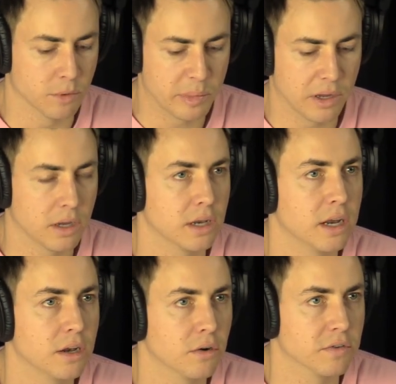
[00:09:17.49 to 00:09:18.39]
Right. We're paying
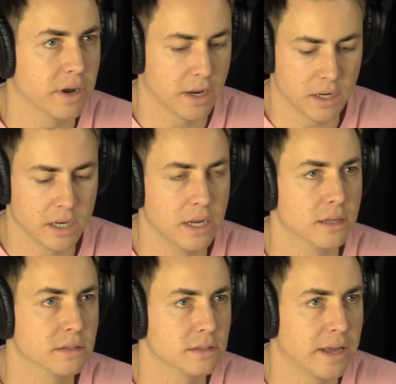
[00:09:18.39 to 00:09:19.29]
Canadian overhead,
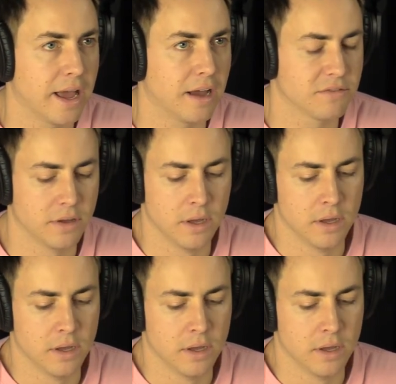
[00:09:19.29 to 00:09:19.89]
Canadian staff.